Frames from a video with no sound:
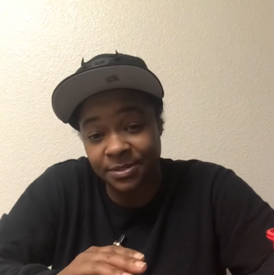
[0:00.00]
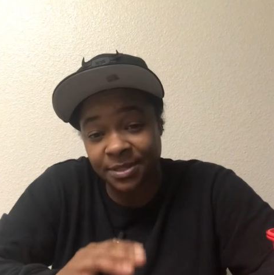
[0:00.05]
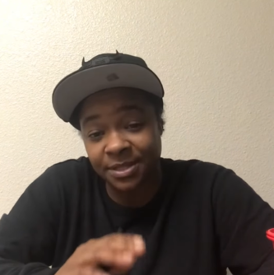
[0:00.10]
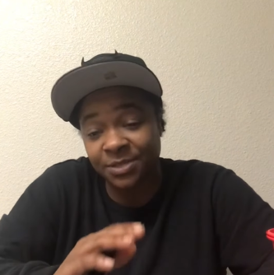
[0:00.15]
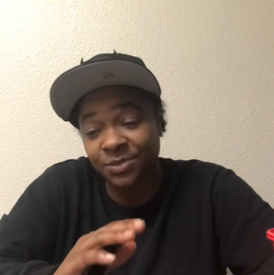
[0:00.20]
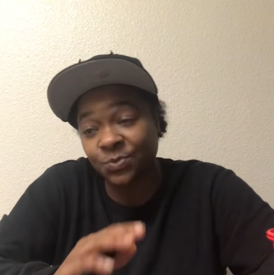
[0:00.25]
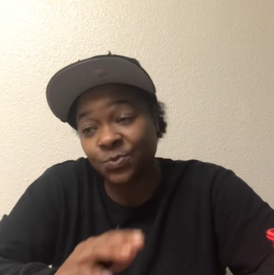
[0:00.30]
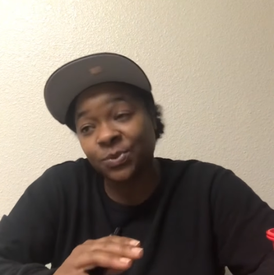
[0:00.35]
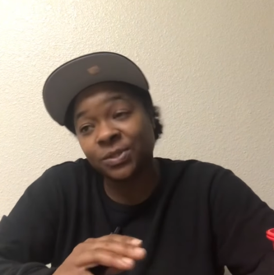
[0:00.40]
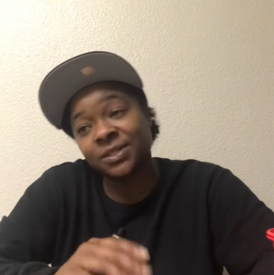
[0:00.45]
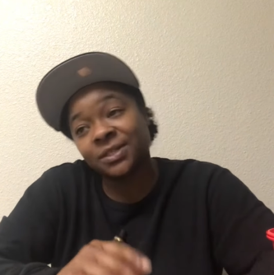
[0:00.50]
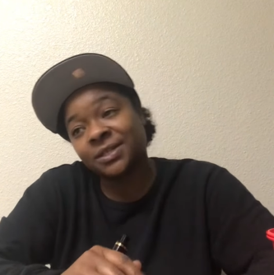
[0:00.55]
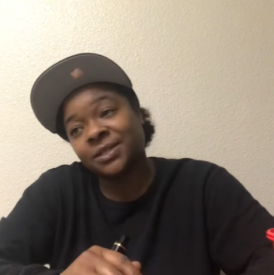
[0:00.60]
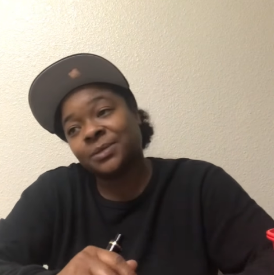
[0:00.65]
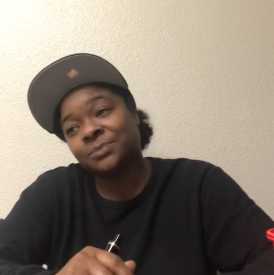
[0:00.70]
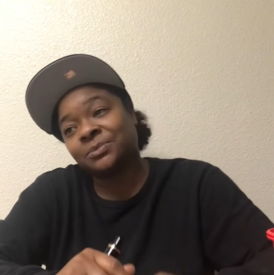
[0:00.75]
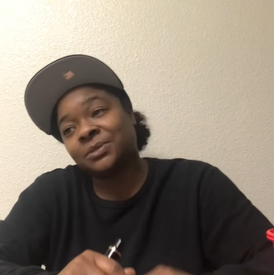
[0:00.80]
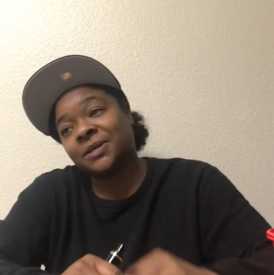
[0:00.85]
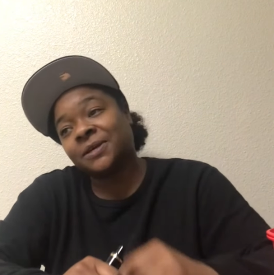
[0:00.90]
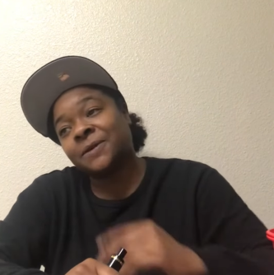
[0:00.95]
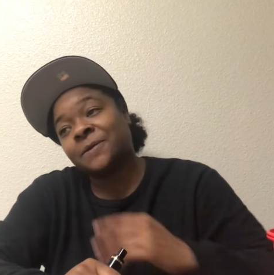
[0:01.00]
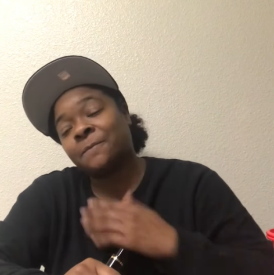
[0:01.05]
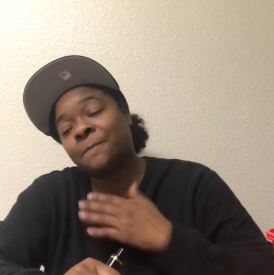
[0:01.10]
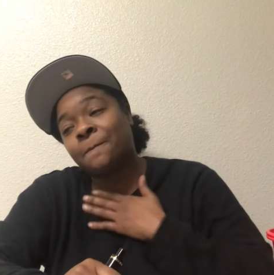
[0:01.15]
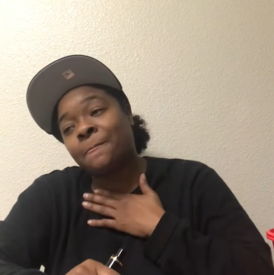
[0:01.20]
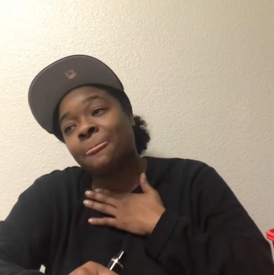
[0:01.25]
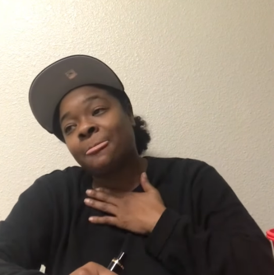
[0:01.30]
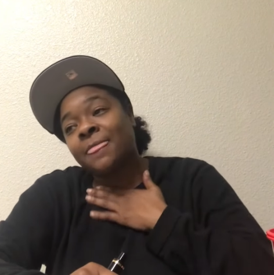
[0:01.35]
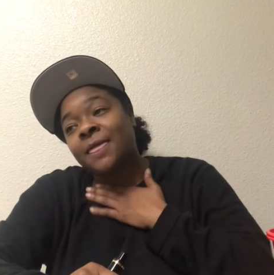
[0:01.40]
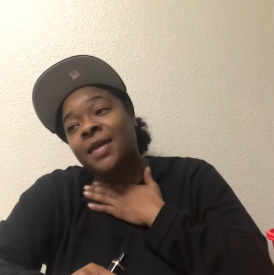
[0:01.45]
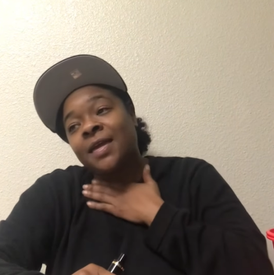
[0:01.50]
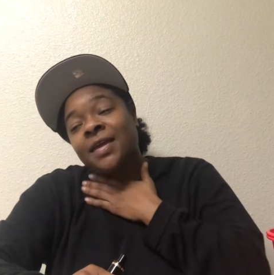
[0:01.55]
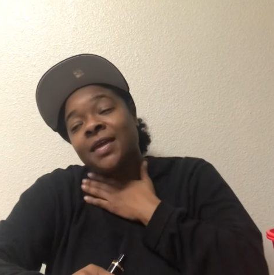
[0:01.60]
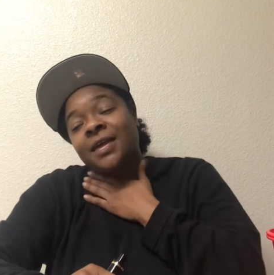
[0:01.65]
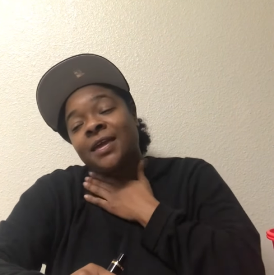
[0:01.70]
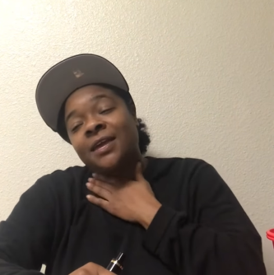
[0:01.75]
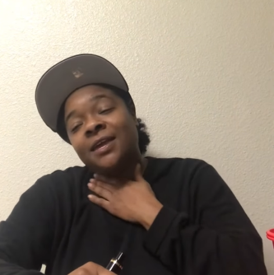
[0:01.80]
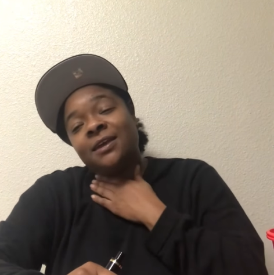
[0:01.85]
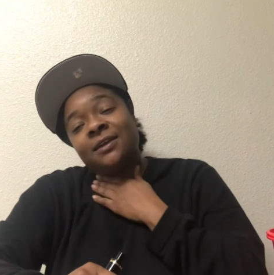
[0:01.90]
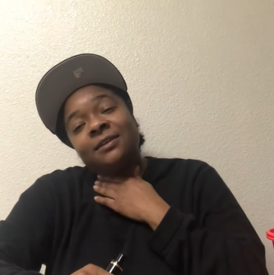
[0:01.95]
That's one damn thing.
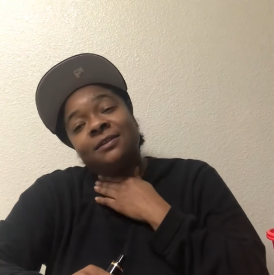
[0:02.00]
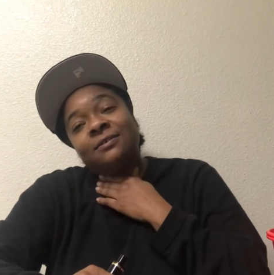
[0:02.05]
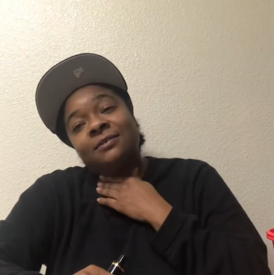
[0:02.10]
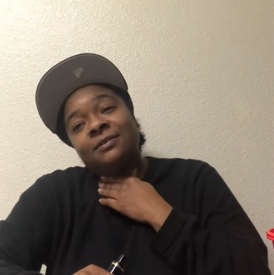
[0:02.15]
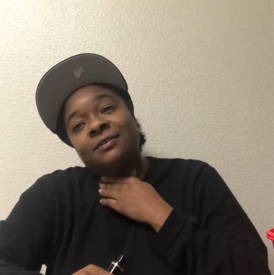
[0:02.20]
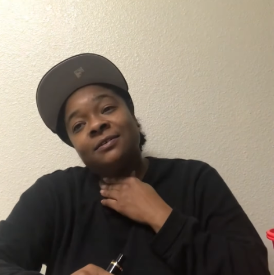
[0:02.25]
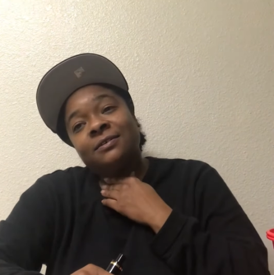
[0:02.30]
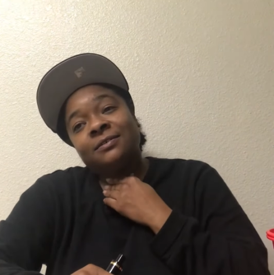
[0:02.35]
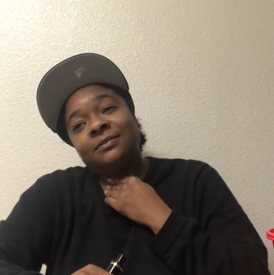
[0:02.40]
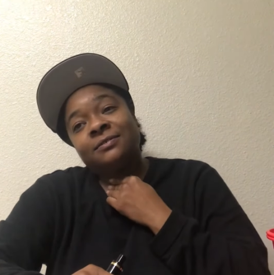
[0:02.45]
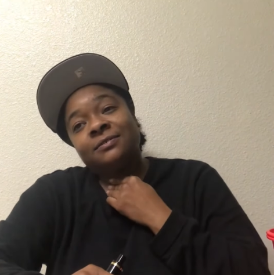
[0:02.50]
And, uh,